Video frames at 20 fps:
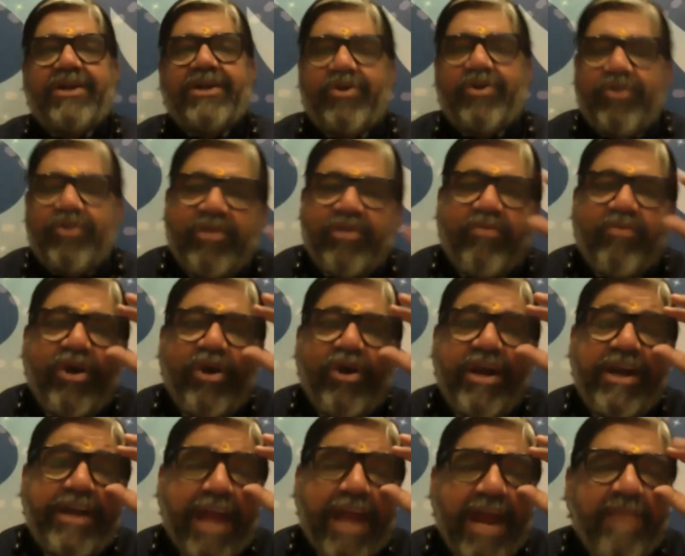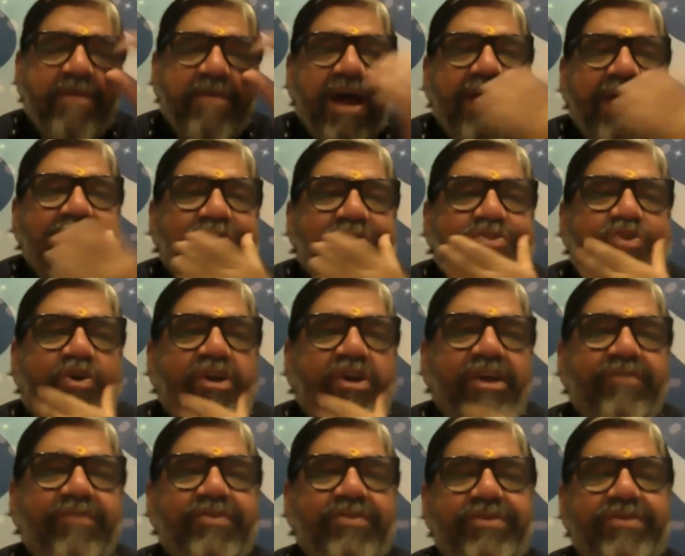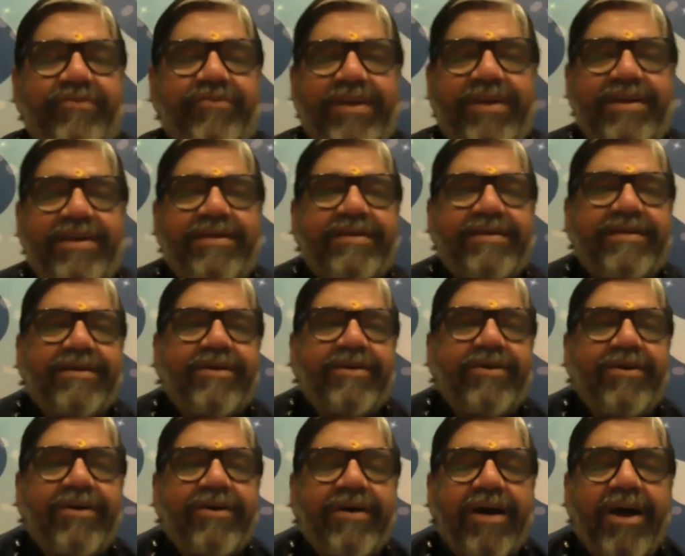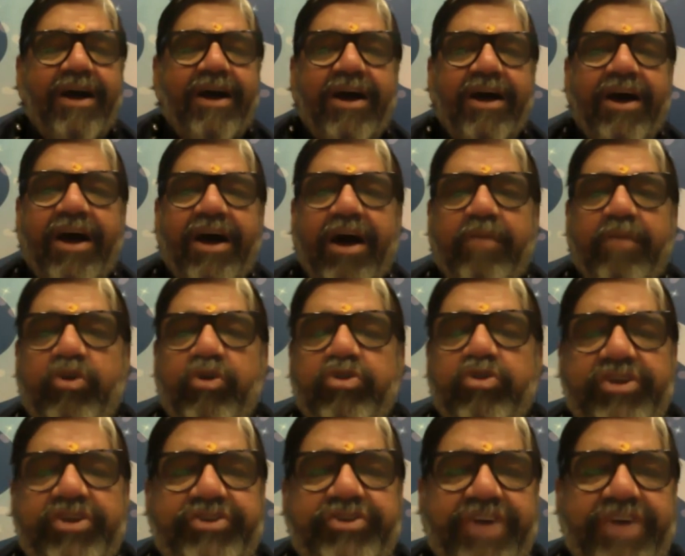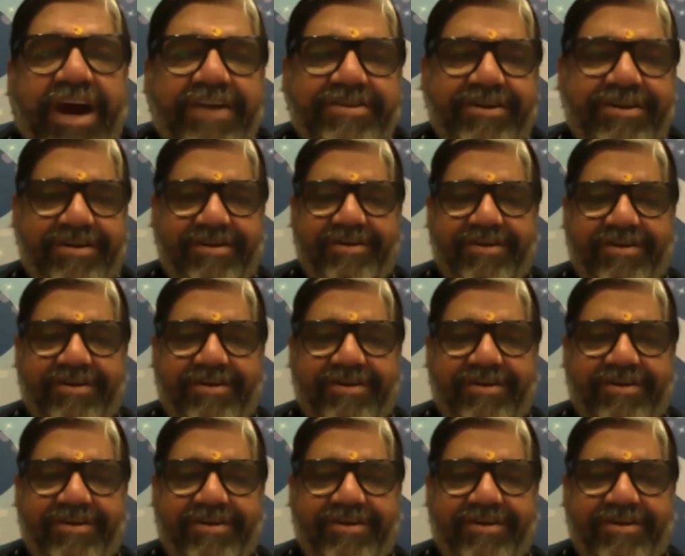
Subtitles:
The morning time, I was talking to someone about the charger.